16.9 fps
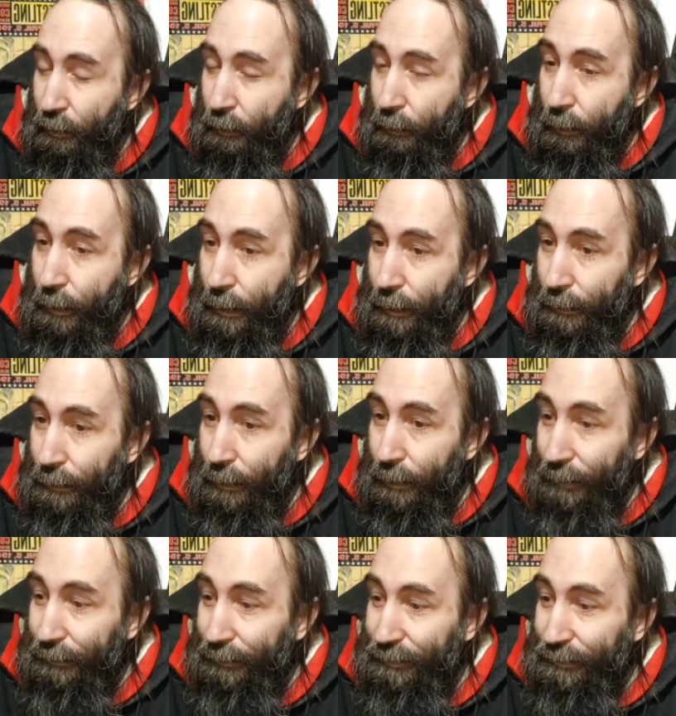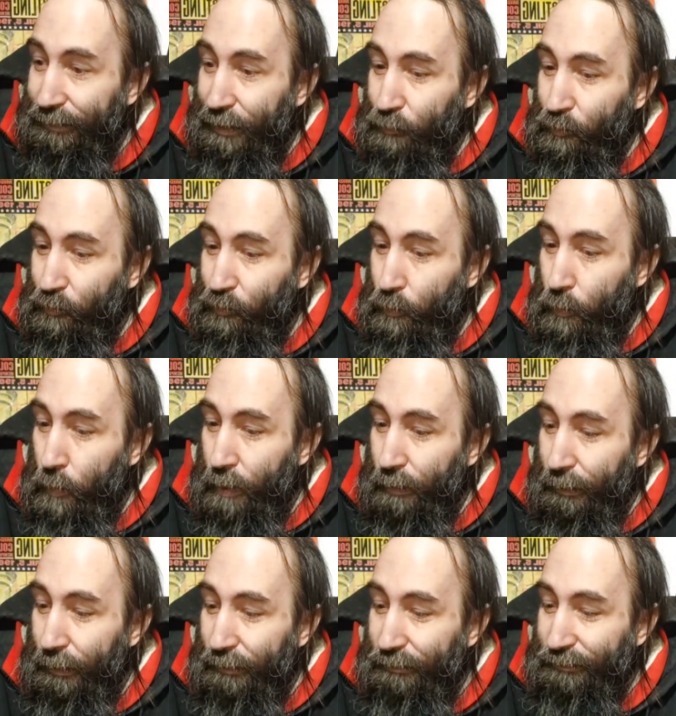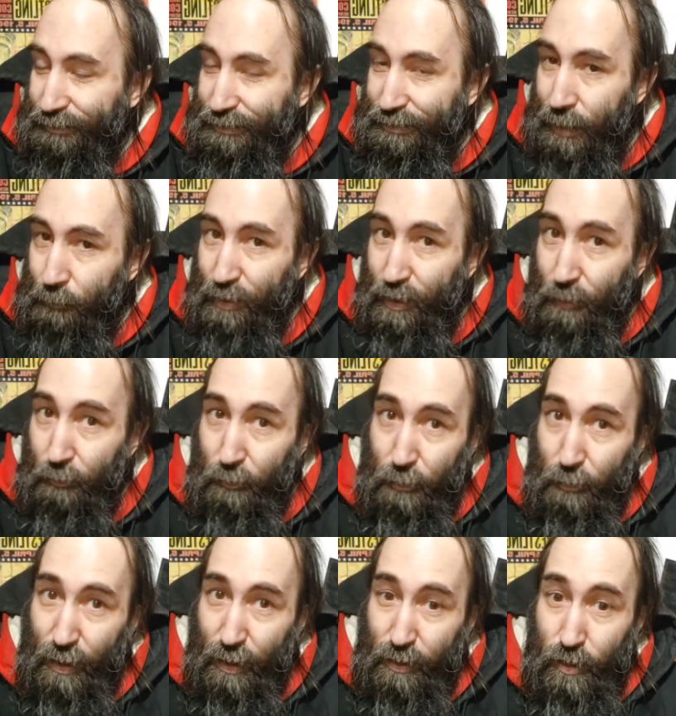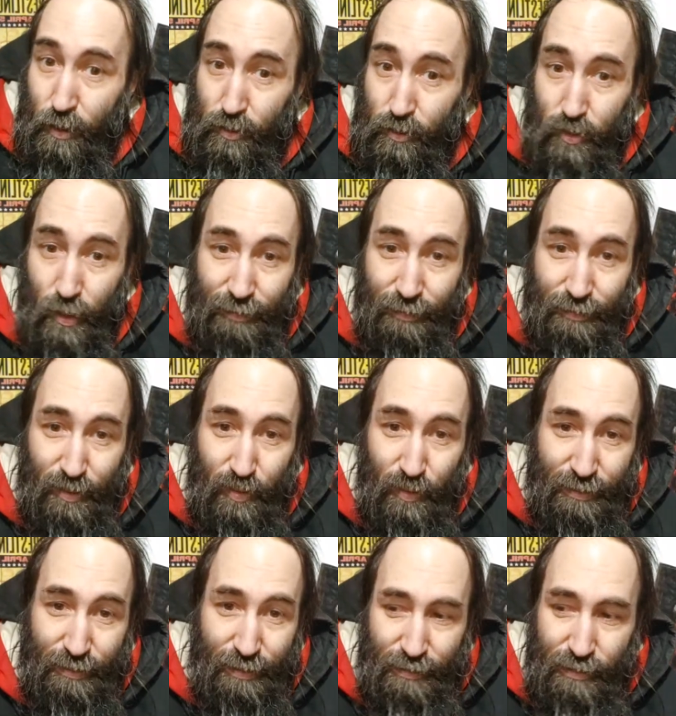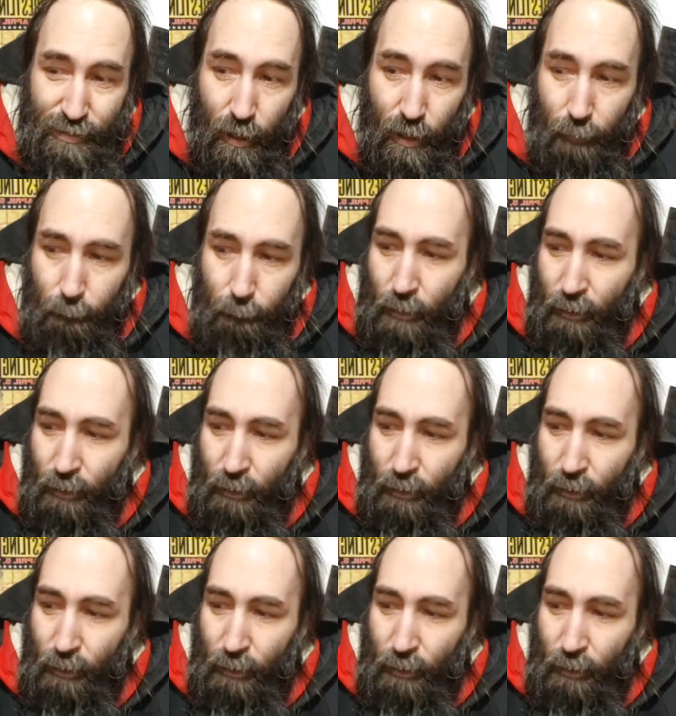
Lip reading: And I get that. I understand becoming better, trying to switch things up,